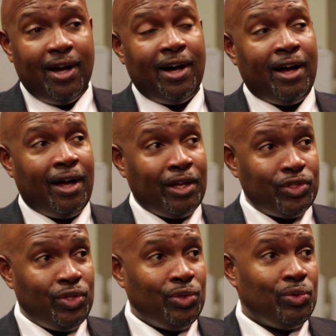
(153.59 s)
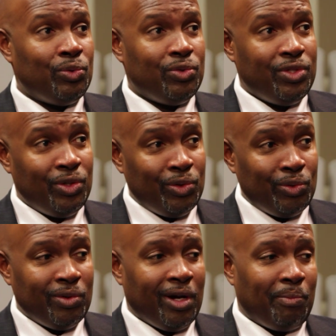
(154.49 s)
uh, to
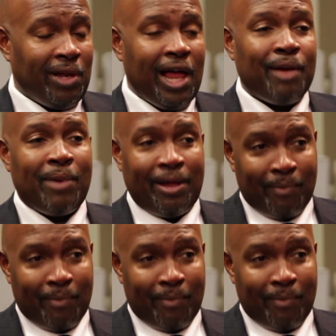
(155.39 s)
to apply my,